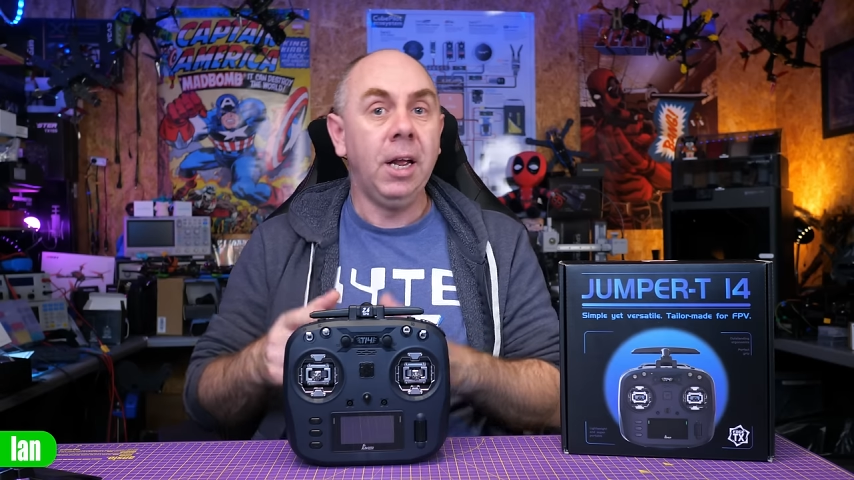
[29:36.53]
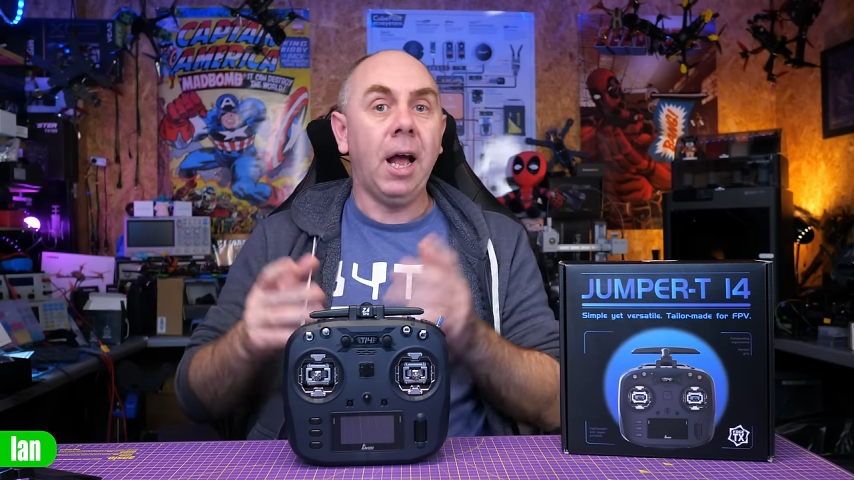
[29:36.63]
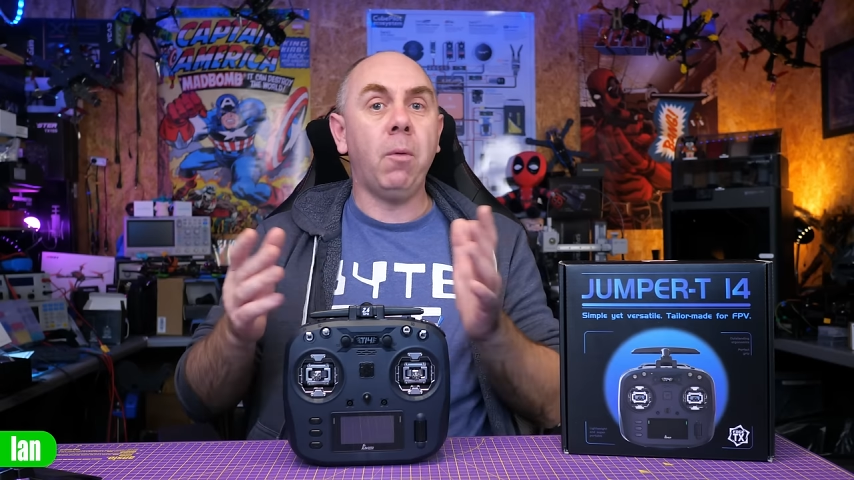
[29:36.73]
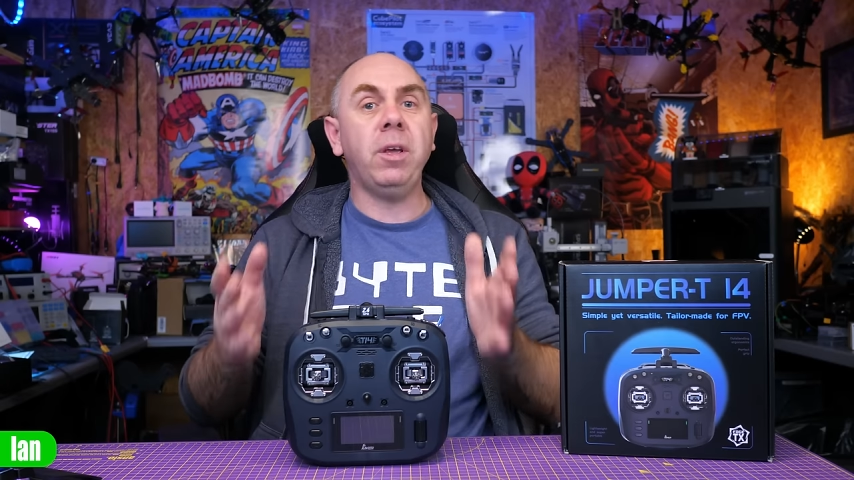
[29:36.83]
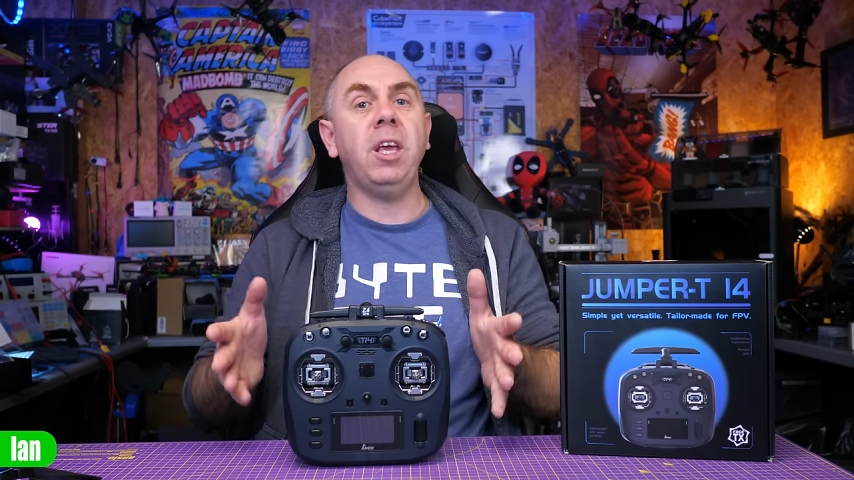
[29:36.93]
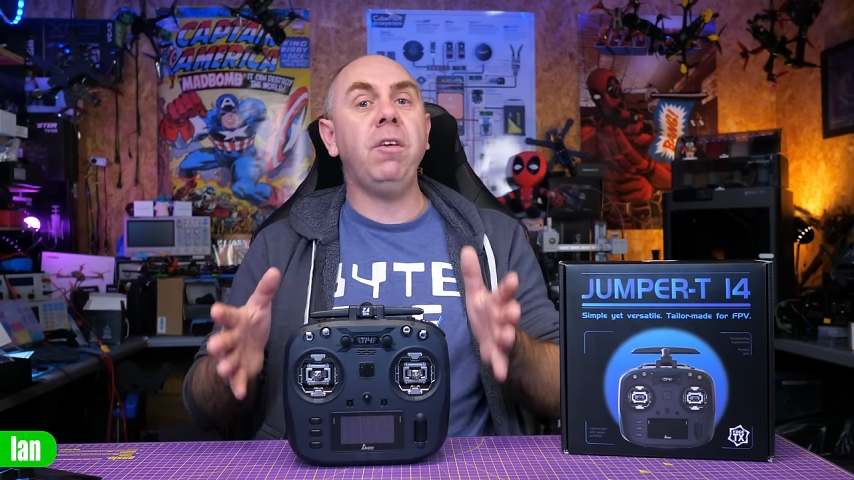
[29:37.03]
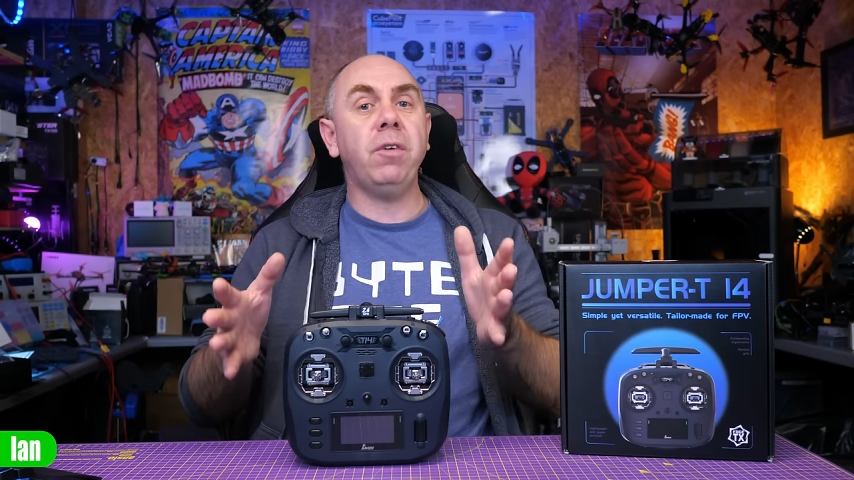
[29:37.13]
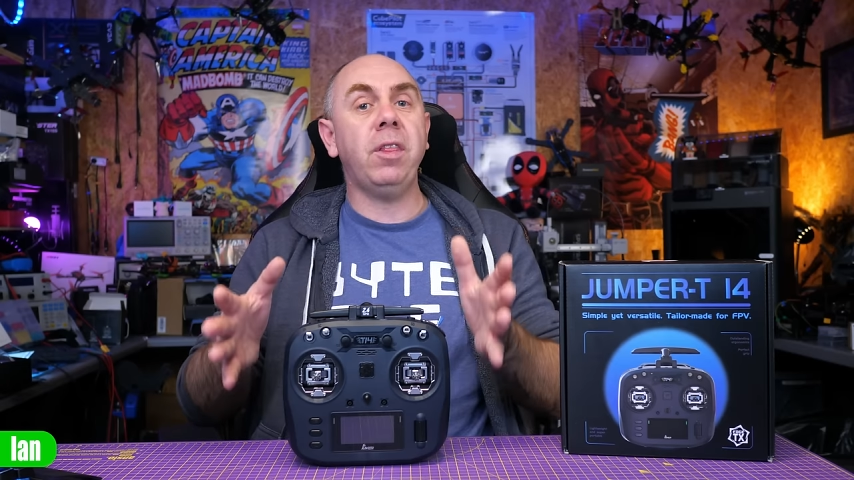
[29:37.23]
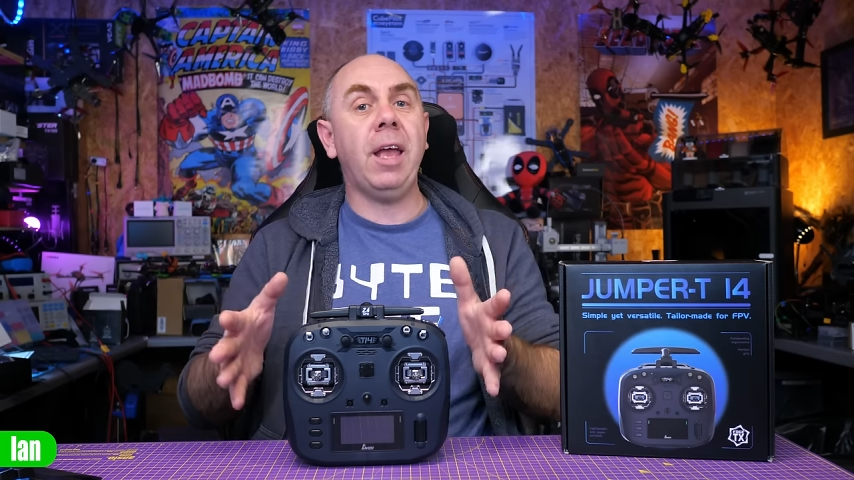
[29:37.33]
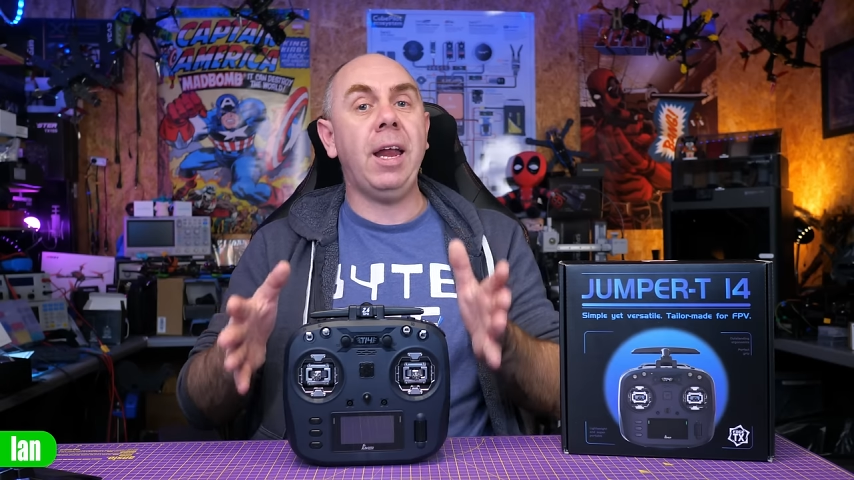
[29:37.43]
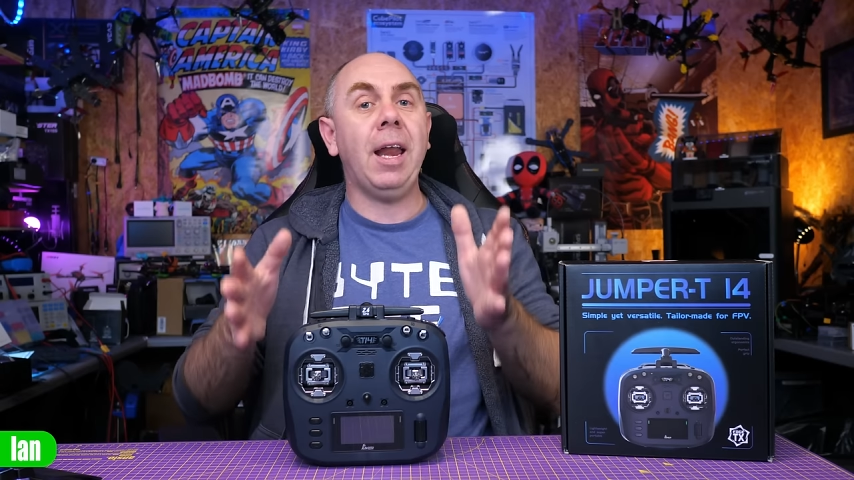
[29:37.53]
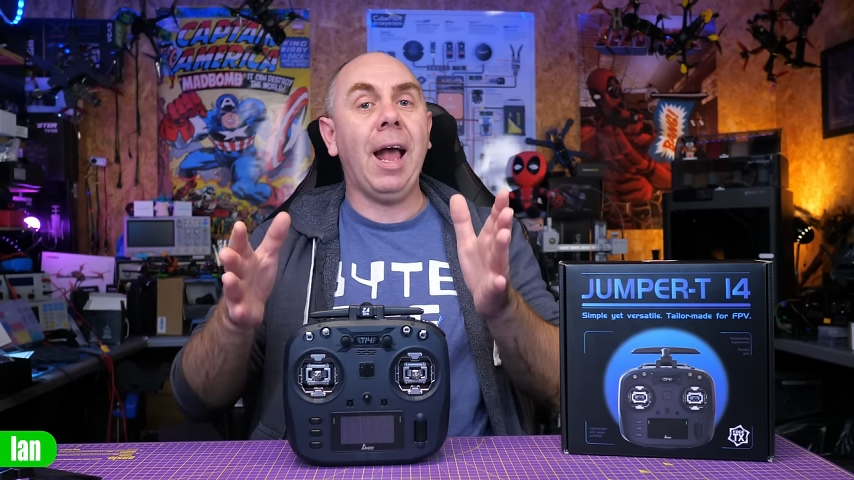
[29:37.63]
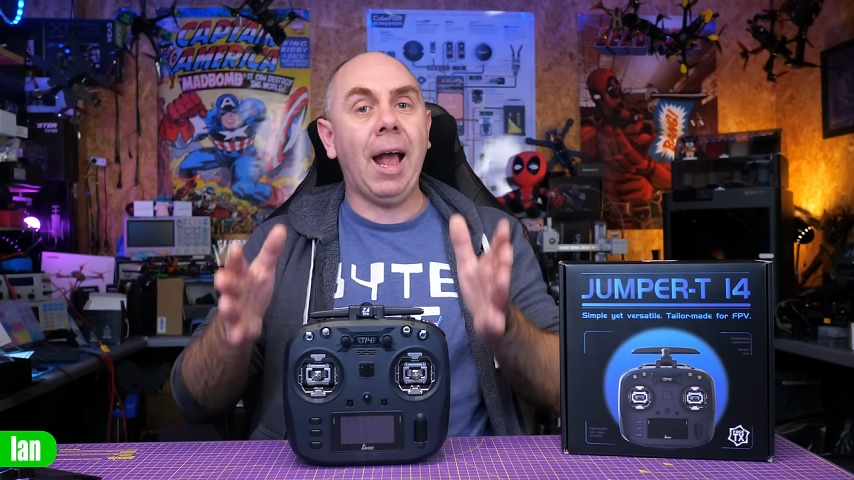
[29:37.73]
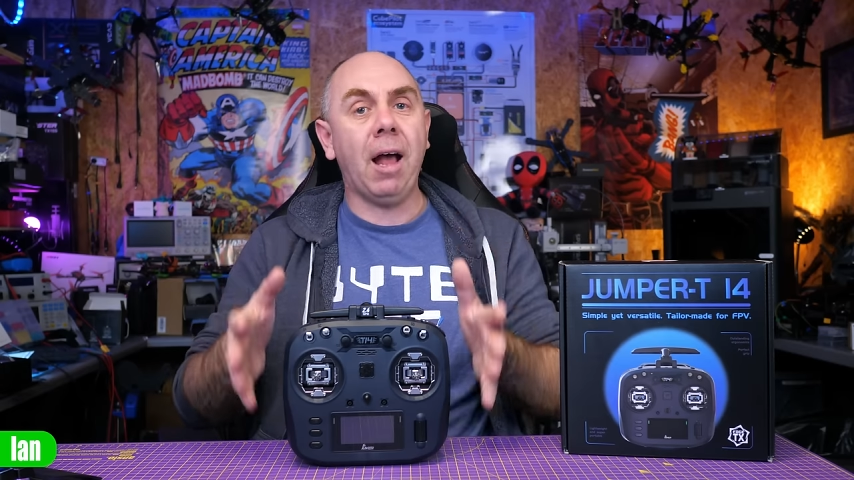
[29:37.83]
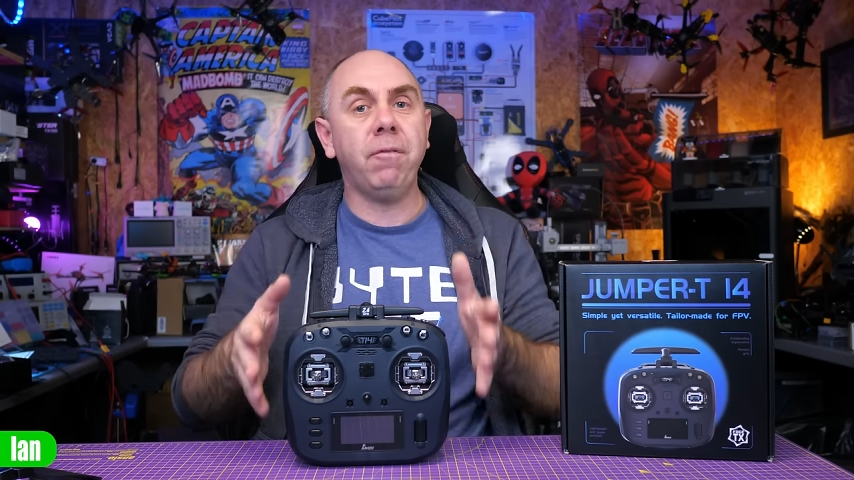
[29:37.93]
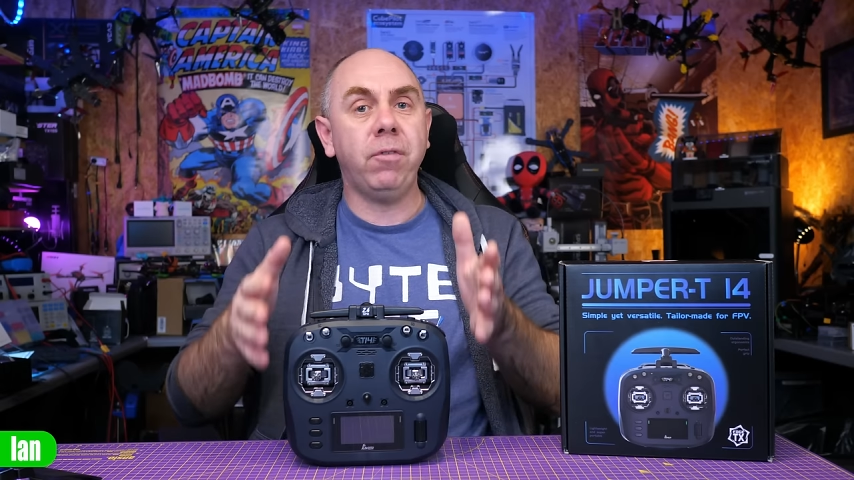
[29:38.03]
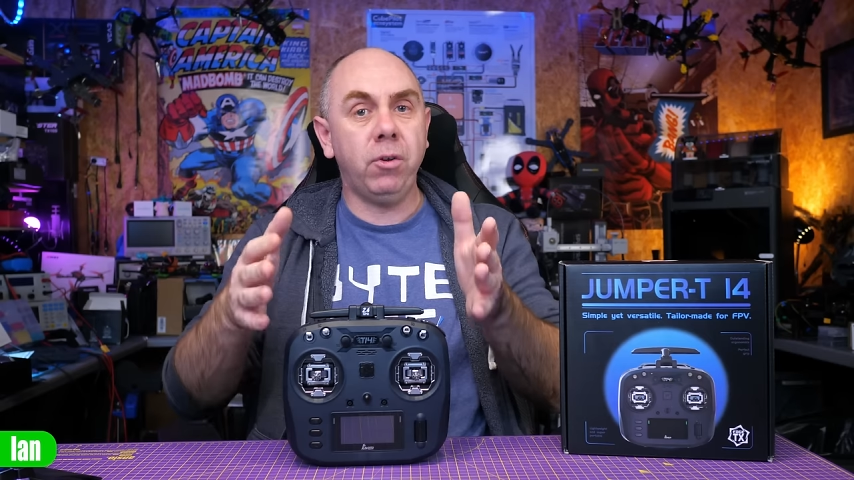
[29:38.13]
and we even then have